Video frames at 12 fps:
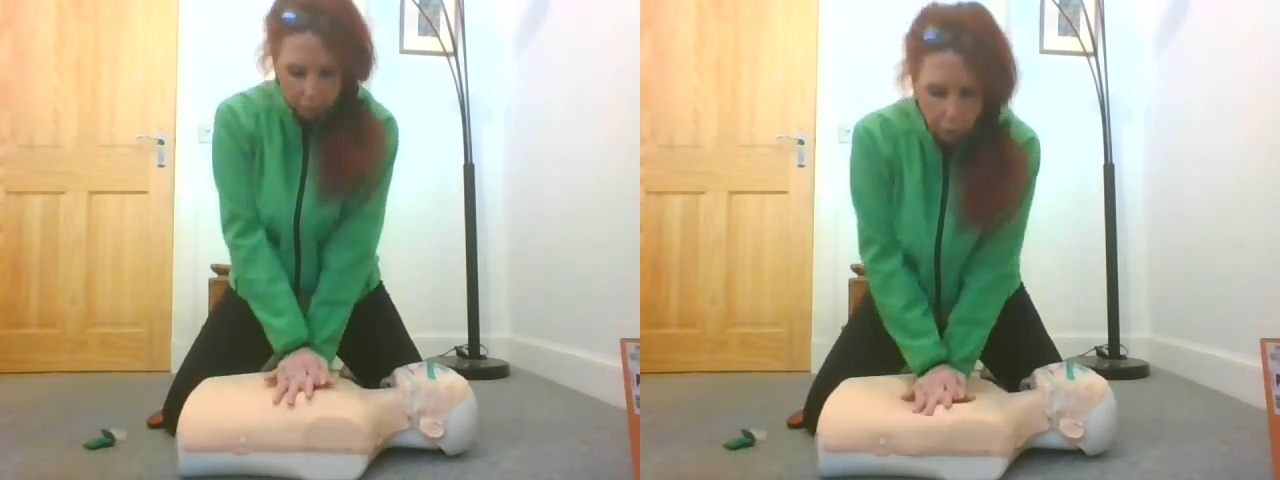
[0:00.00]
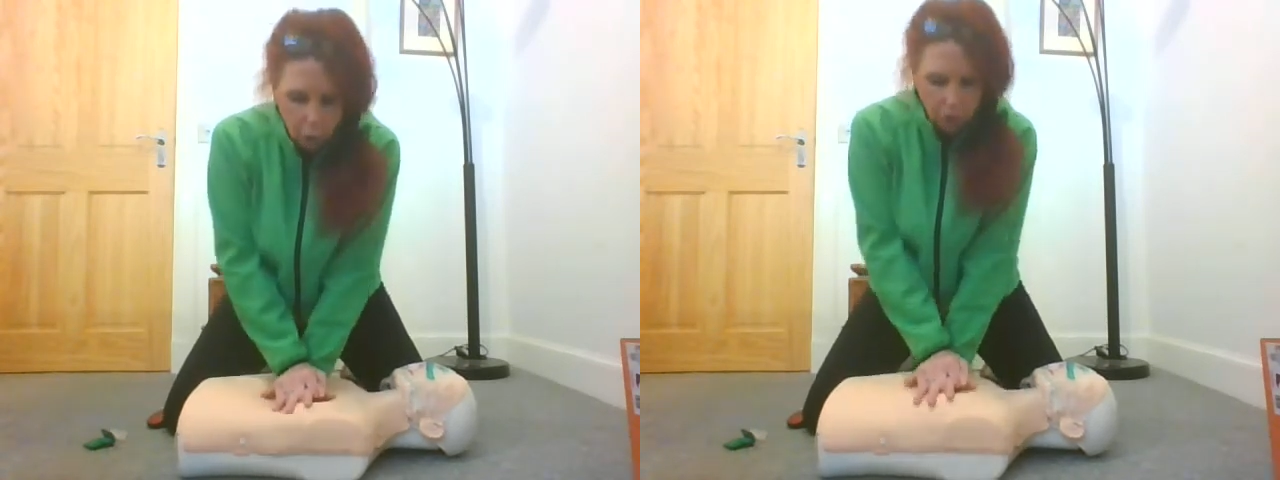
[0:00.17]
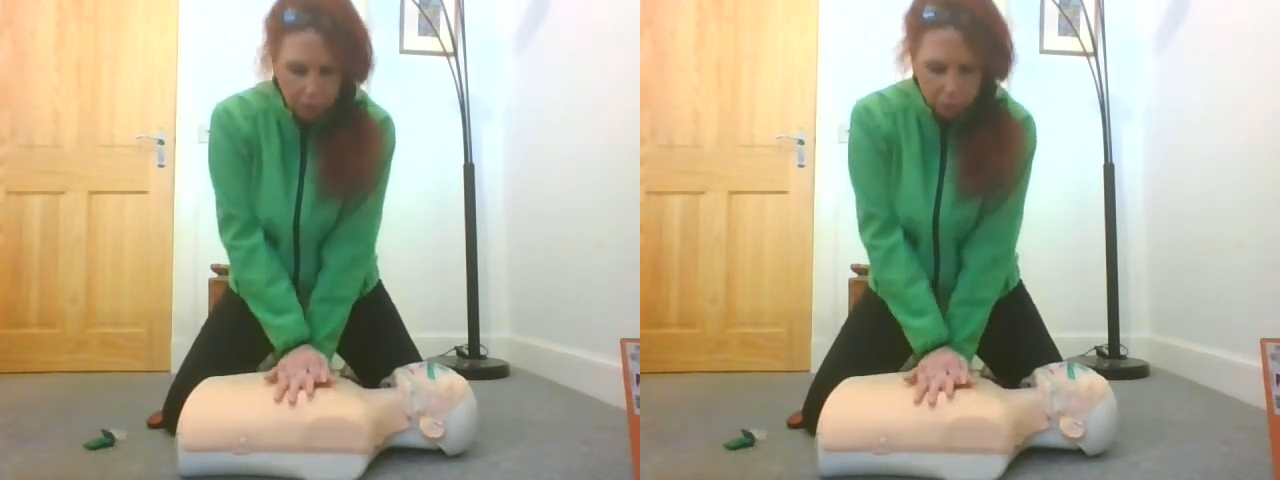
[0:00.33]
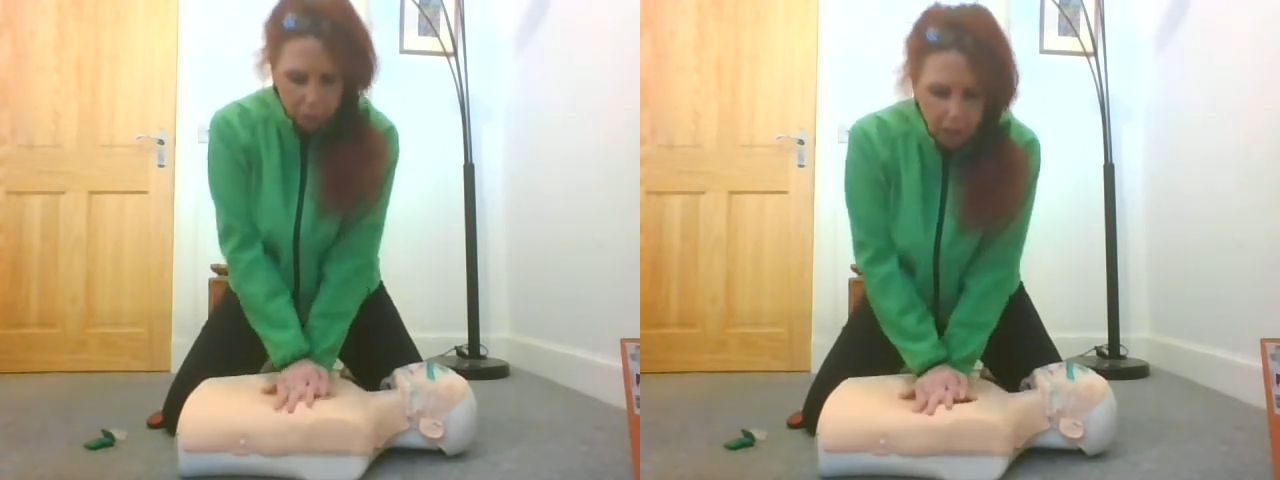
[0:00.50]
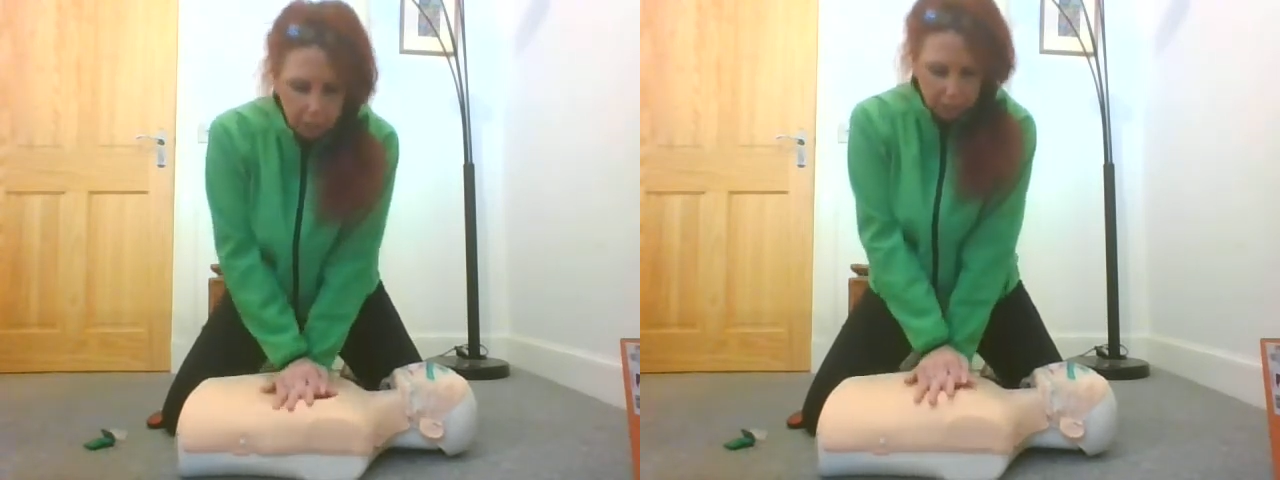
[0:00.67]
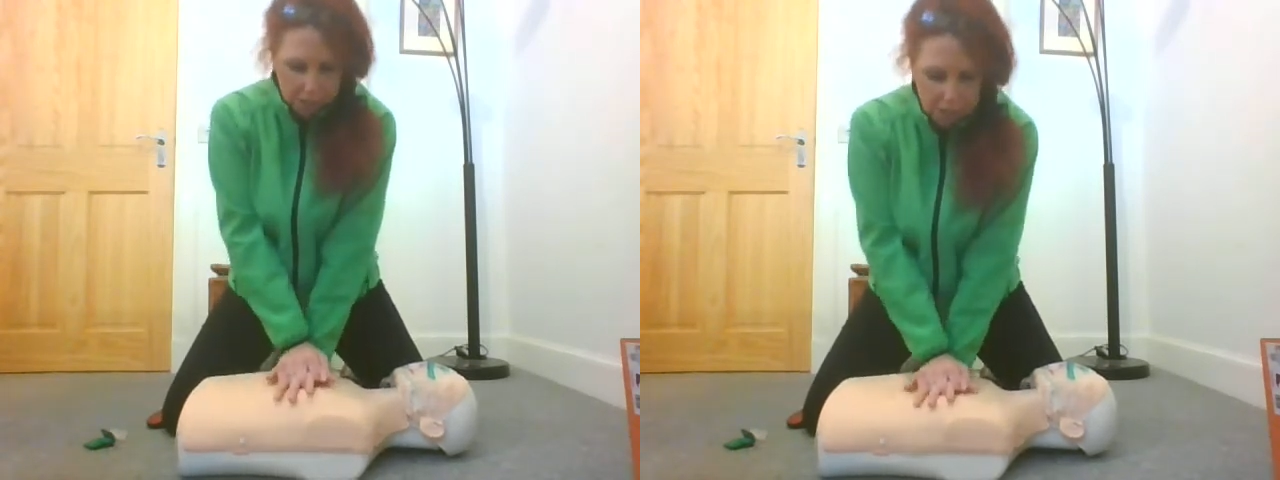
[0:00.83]
4 and
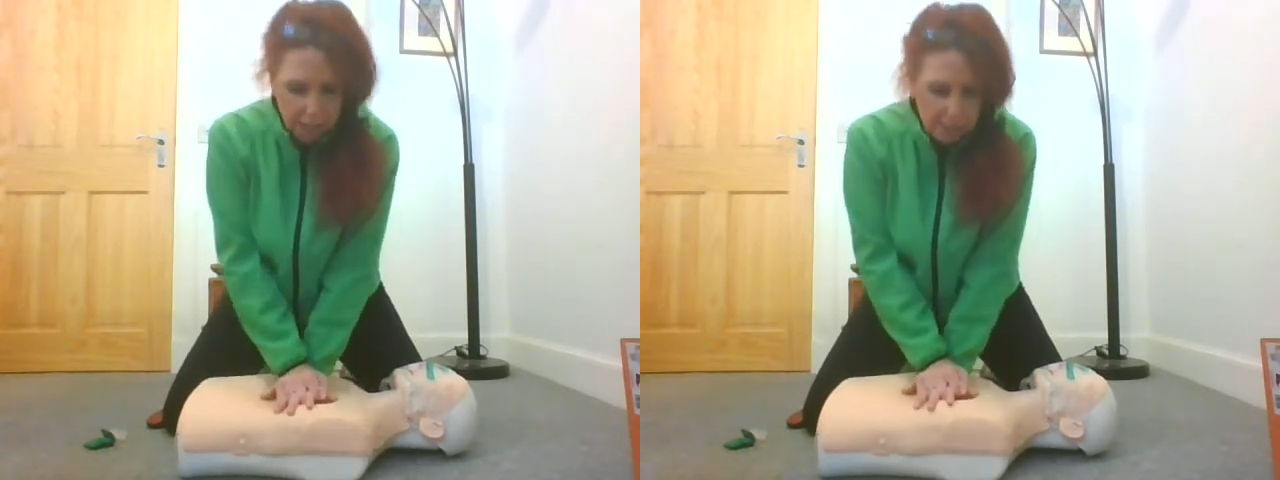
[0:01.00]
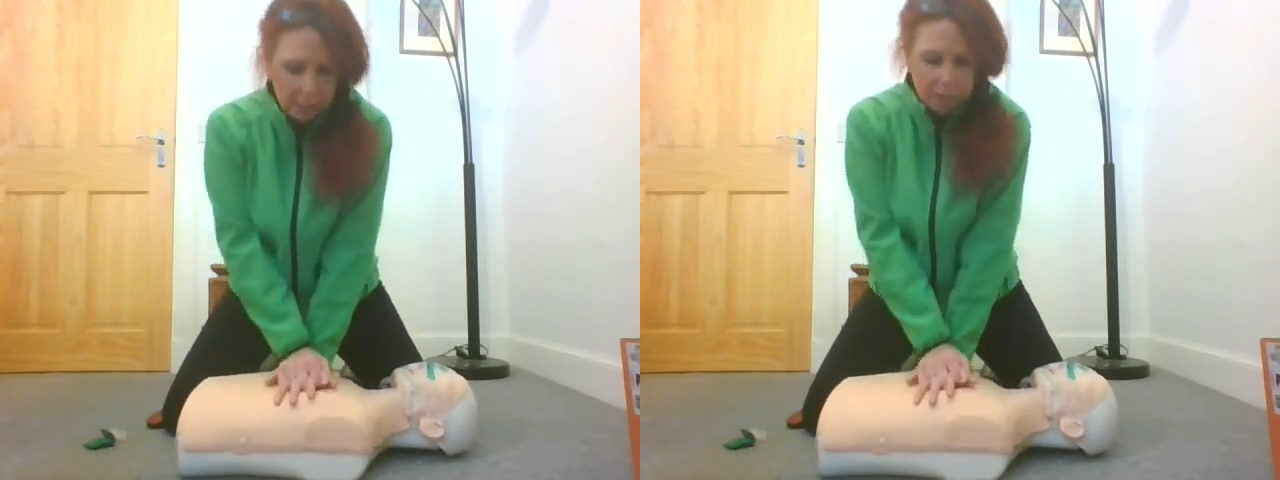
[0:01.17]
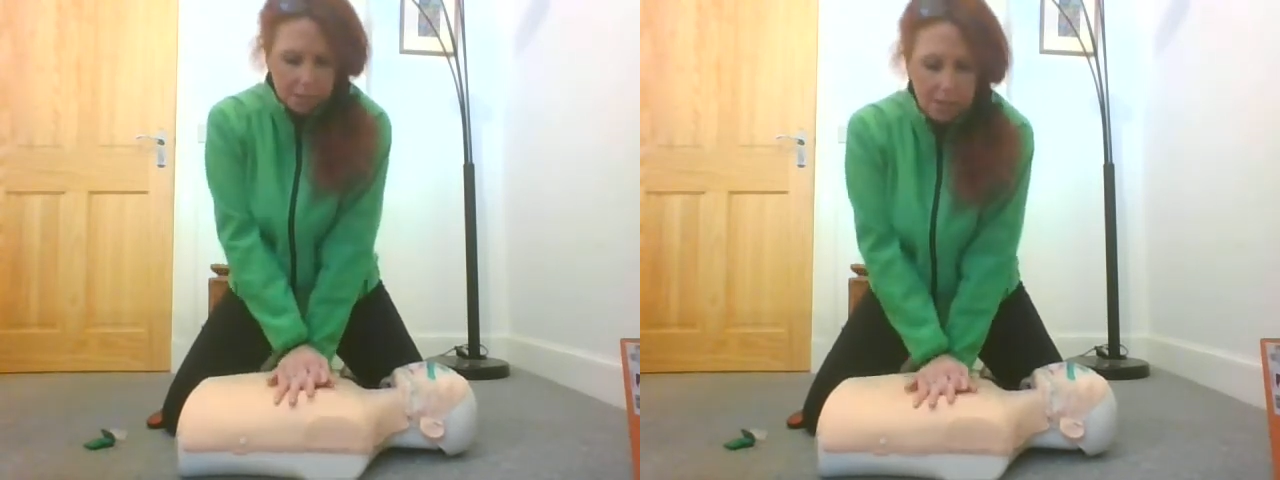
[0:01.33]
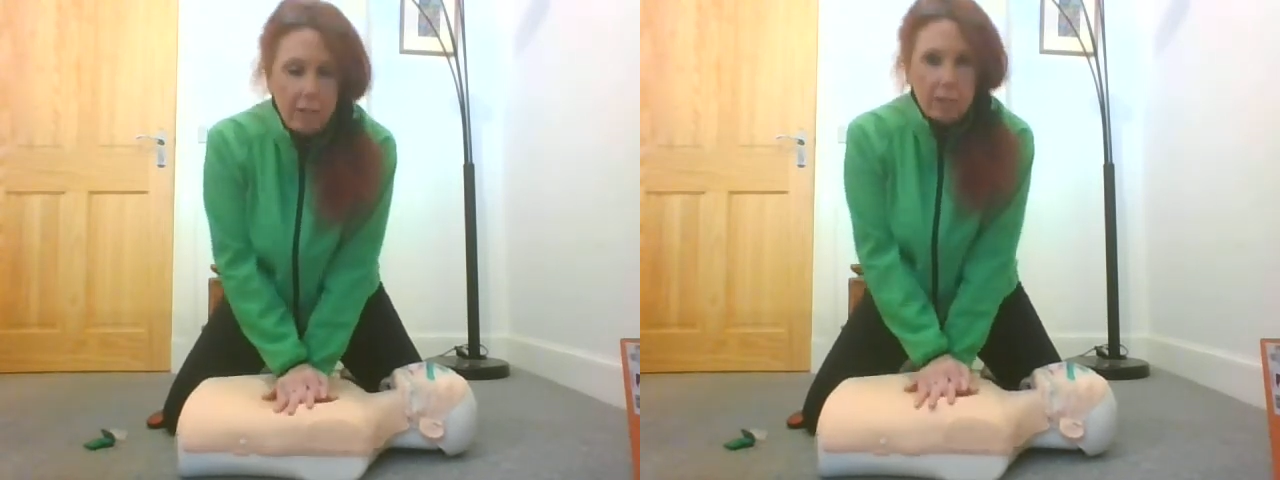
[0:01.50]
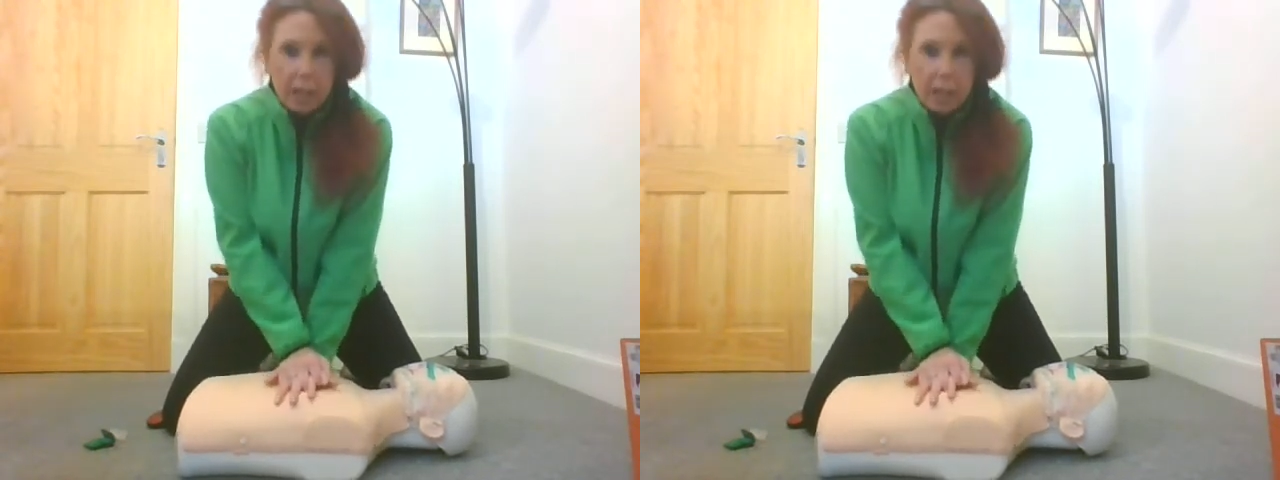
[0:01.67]
5 and 6 and 7